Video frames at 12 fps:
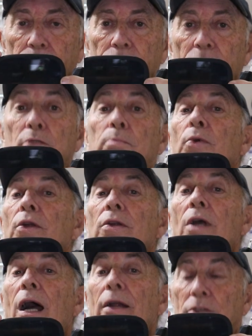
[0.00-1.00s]

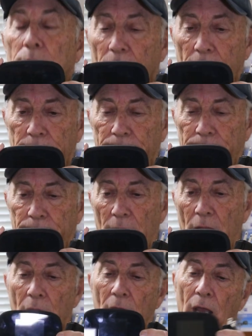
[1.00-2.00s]
Sprint hotspot.
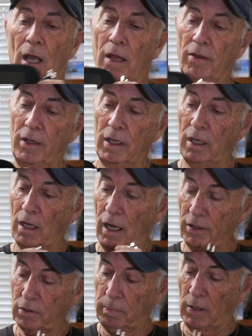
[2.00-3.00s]
The
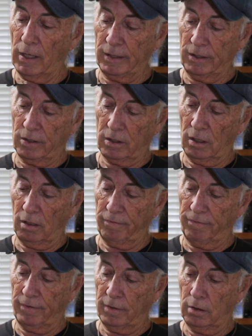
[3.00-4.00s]
hotspot
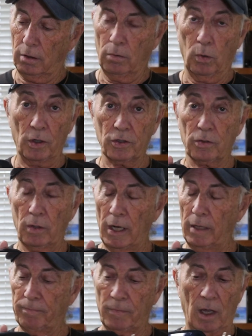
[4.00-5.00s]
itself uh, works
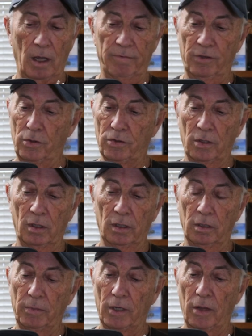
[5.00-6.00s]
great. I've used it a
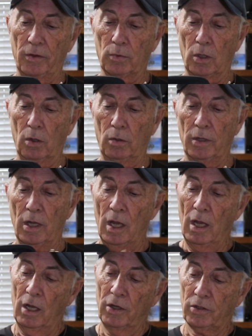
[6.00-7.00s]
little bit on the road,
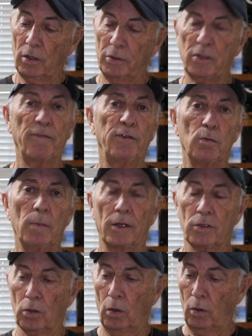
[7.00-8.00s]
so it's a few
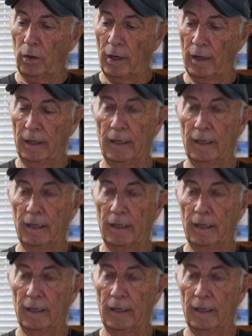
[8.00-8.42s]
months old.